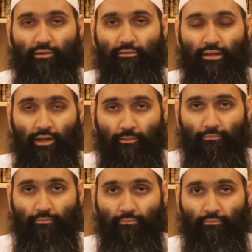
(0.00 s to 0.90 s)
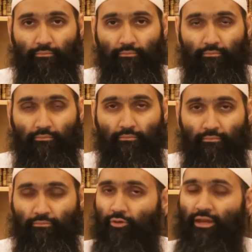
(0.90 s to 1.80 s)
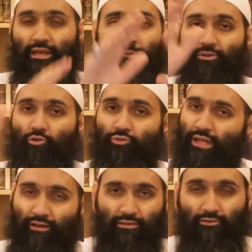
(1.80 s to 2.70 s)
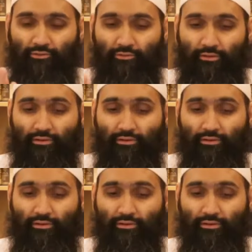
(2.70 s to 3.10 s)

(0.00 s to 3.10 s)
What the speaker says: Now, so it can be used like this.